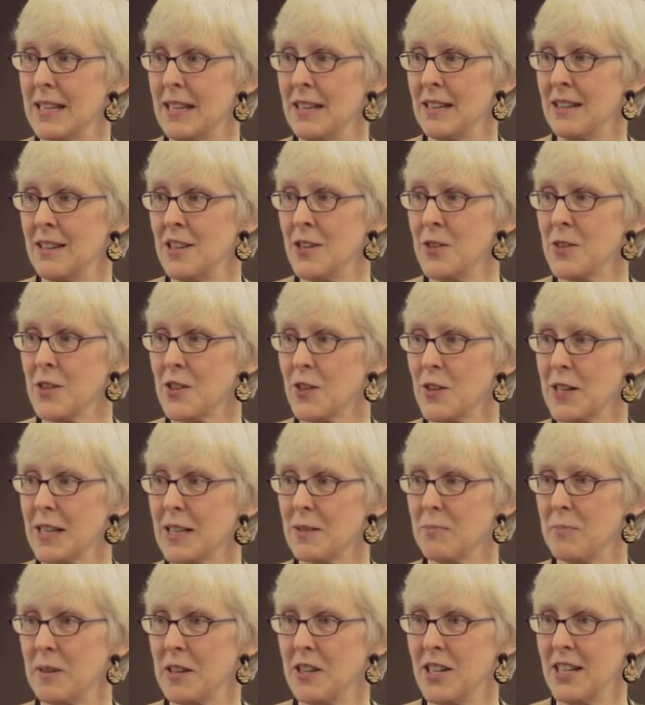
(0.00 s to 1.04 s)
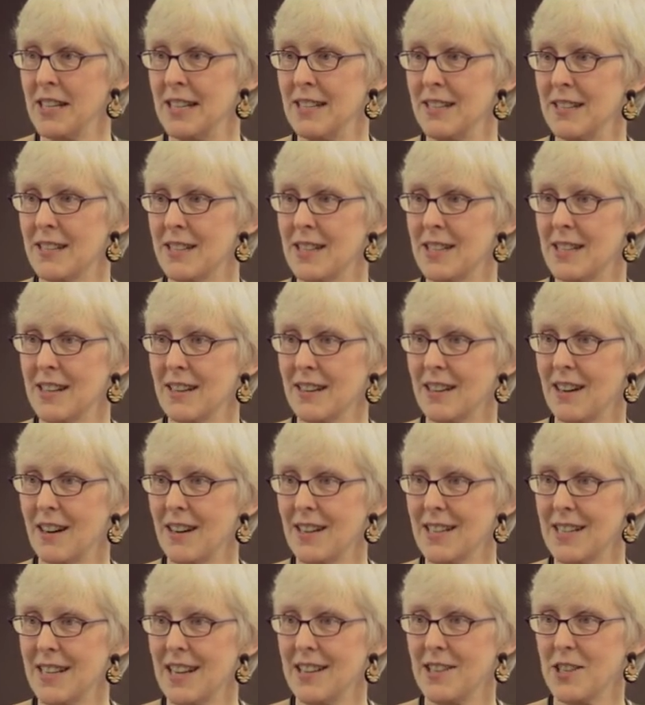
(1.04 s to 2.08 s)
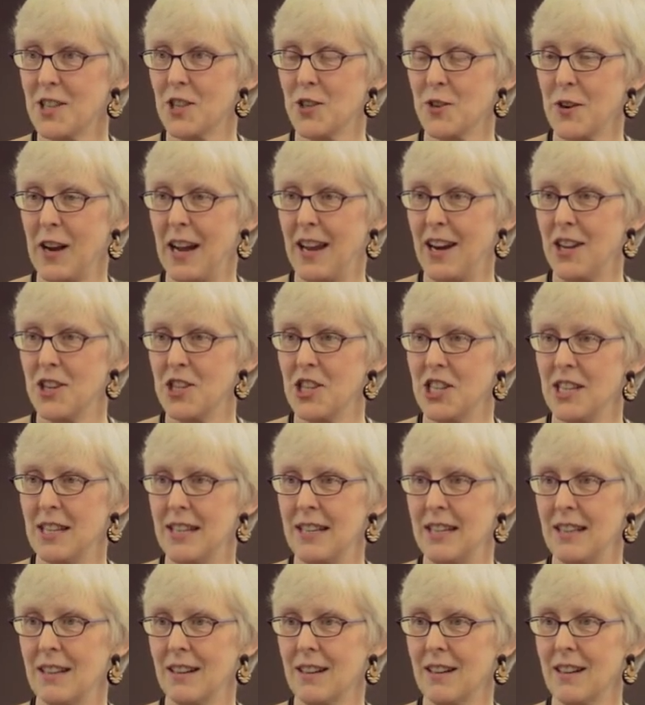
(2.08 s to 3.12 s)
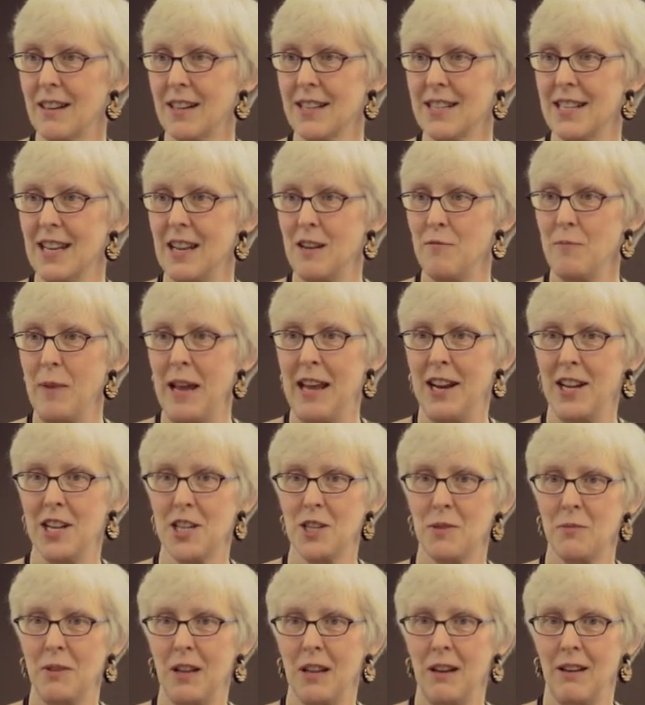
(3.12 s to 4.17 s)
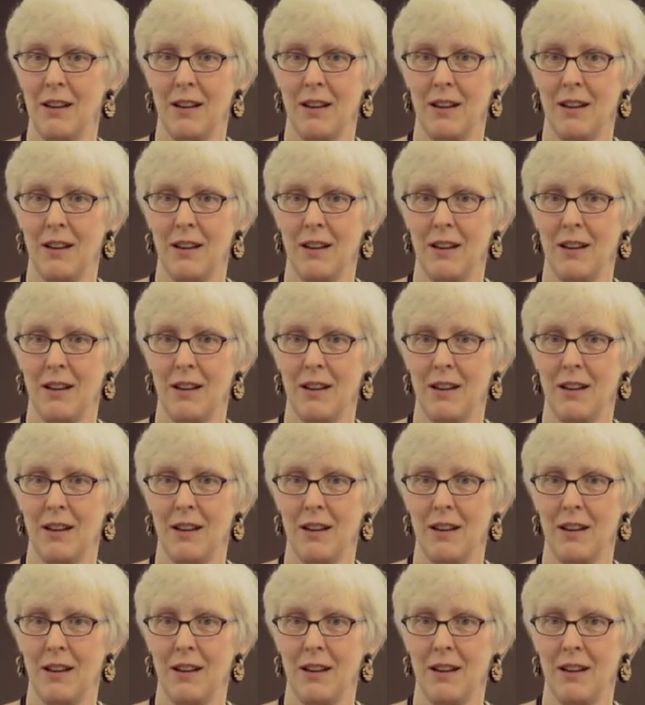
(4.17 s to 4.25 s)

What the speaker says: in user experience and content strategy and content management,